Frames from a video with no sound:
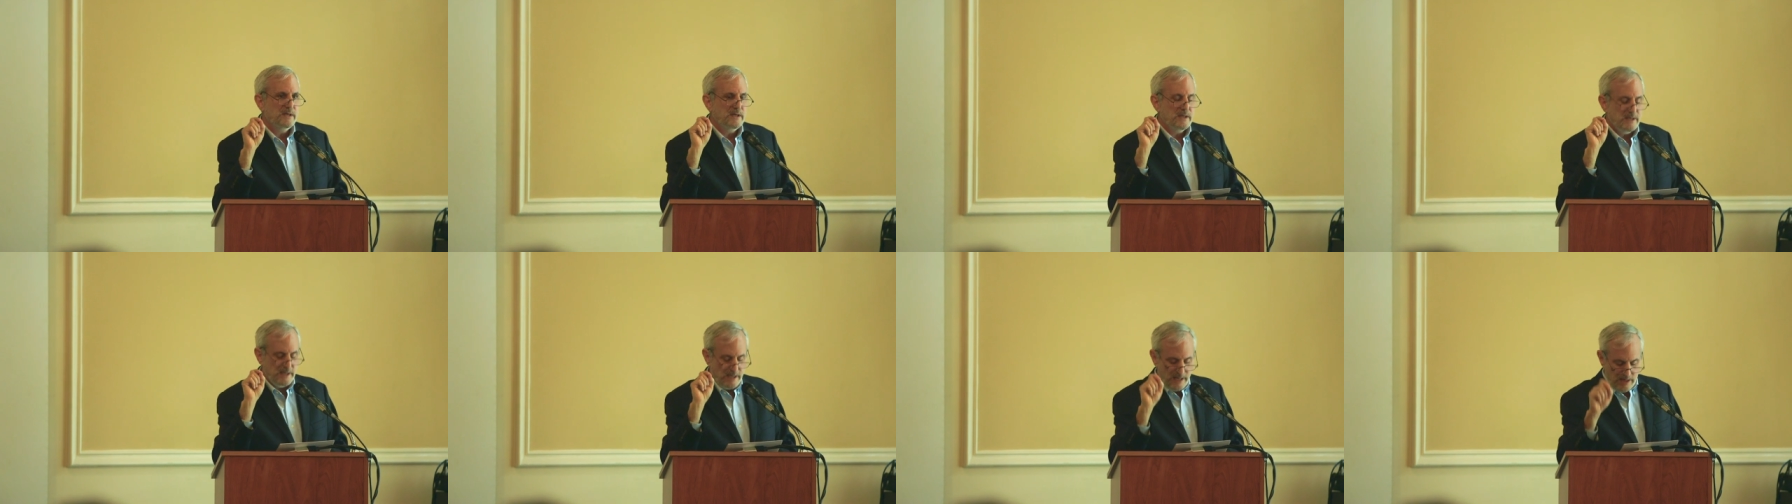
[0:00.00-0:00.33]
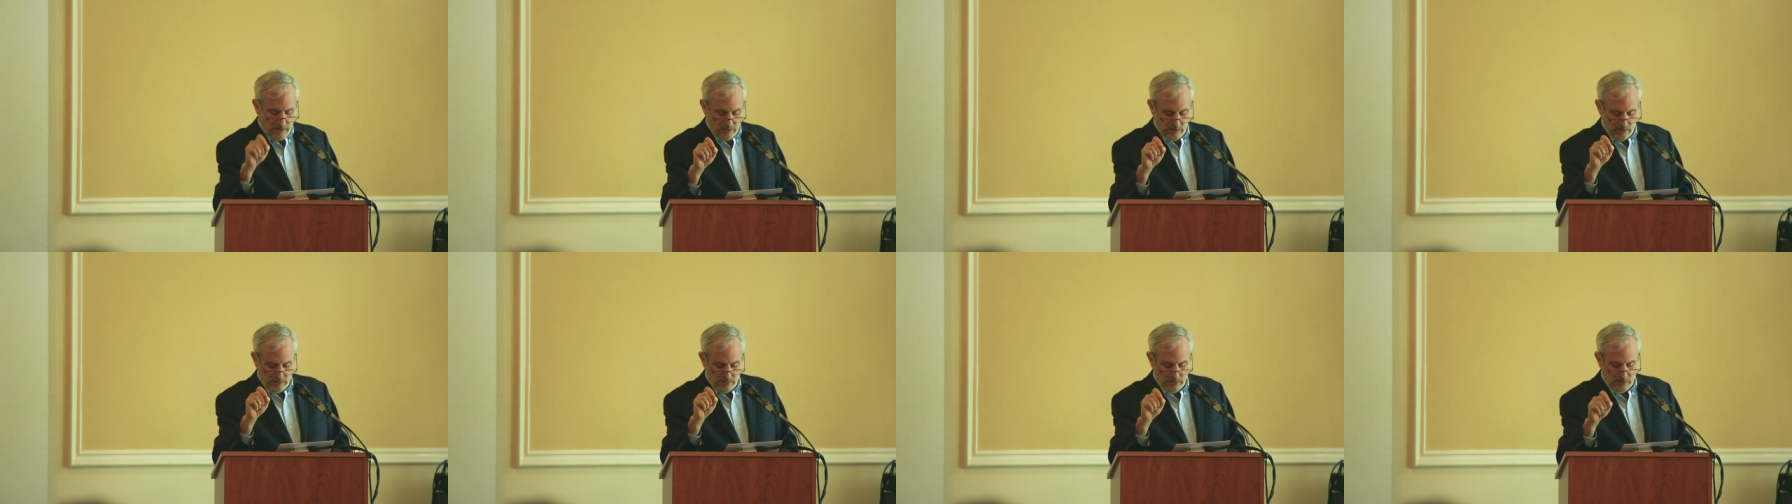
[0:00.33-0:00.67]

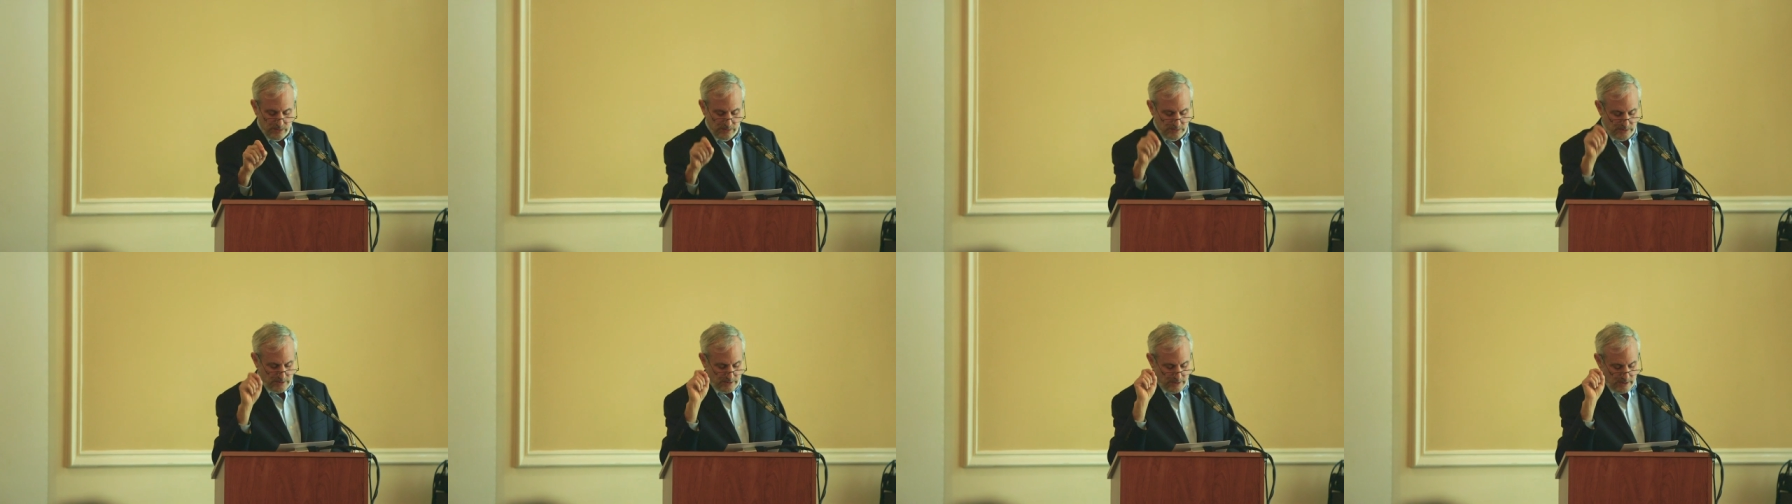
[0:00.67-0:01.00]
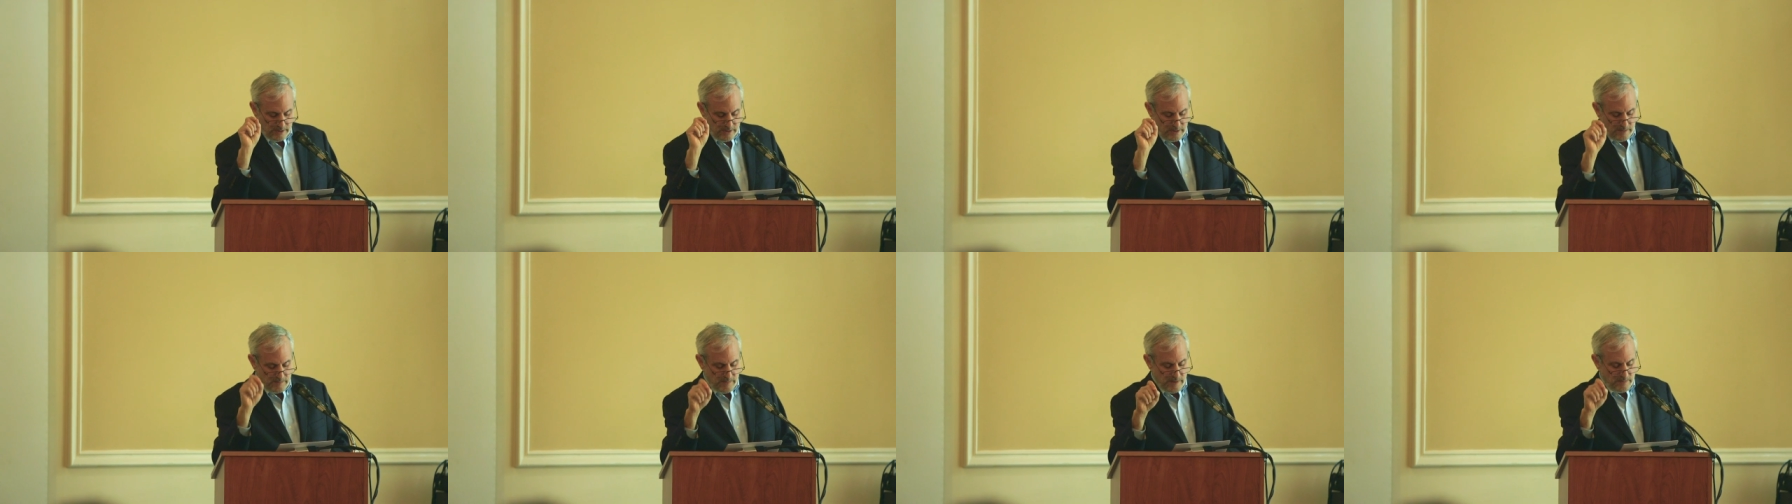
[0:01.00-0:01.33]
accountable to the
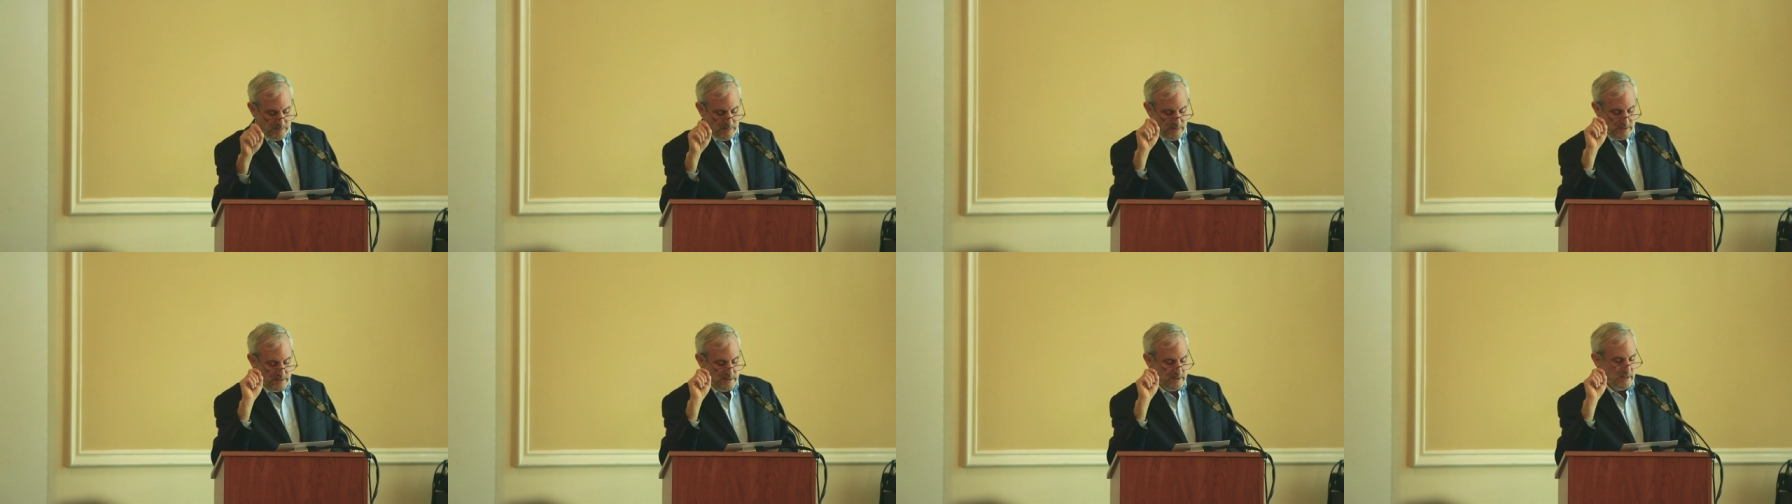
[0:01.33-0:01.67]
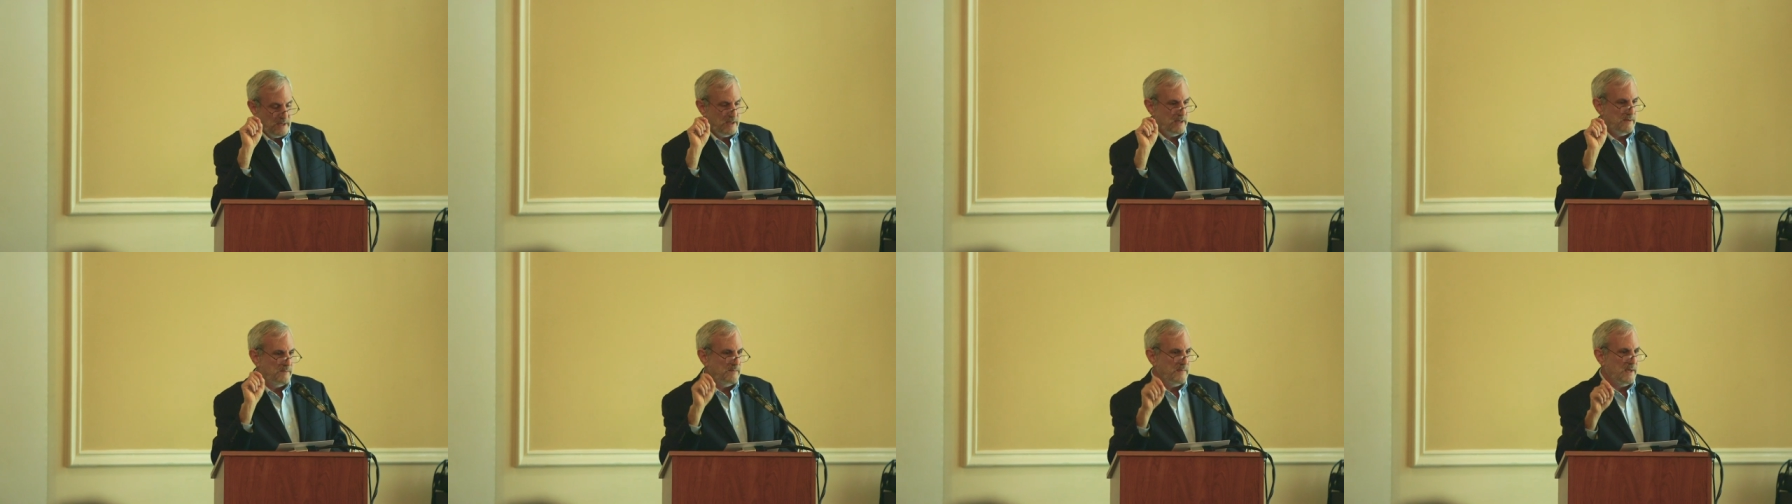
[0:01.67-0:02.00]
commitments
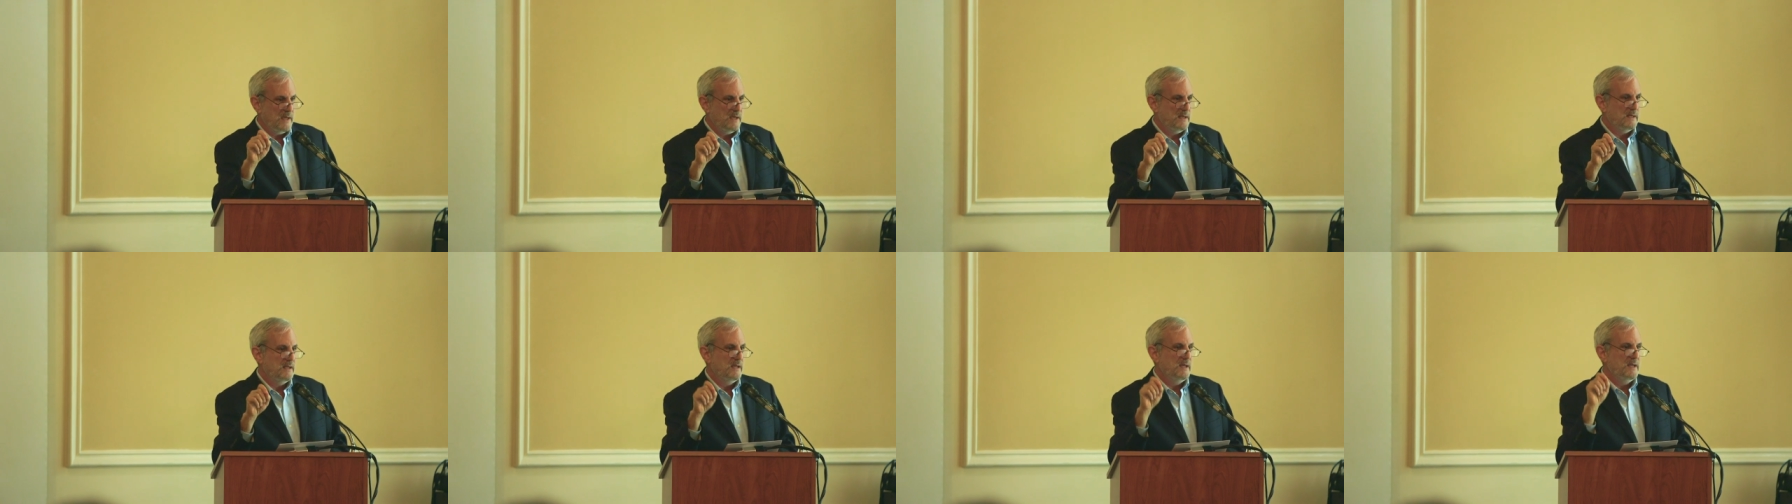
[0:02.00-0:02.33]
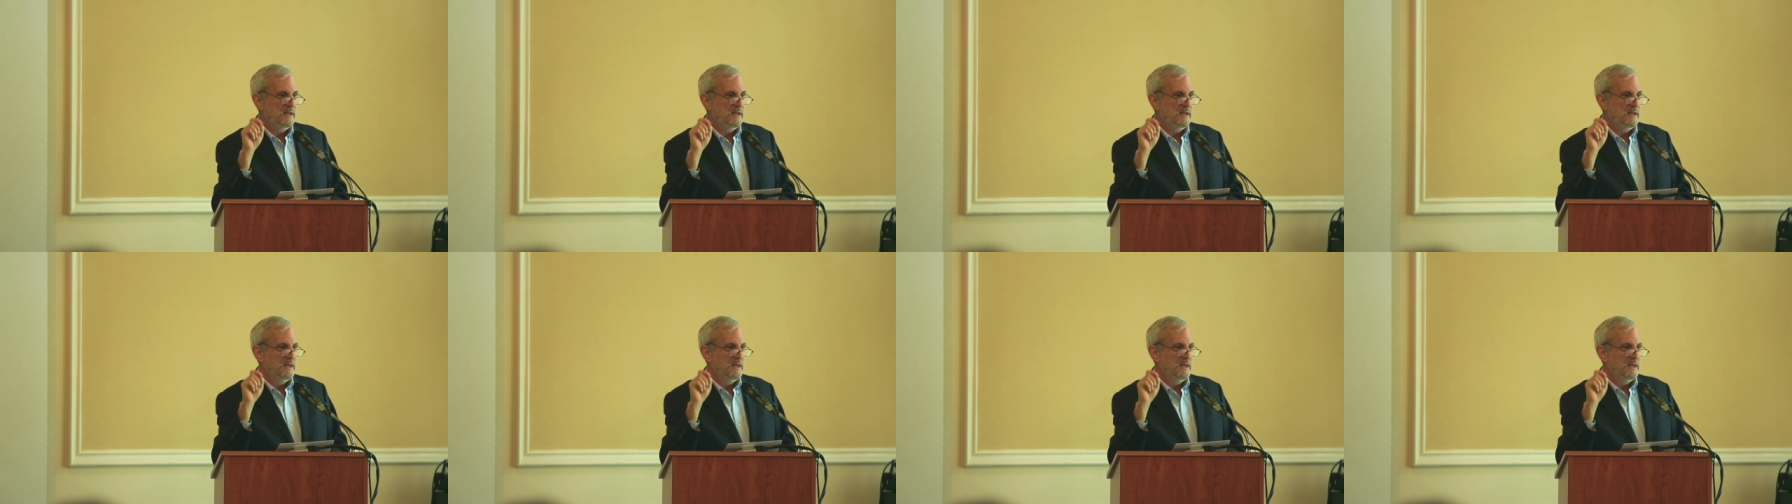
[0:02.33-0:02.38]
they have made,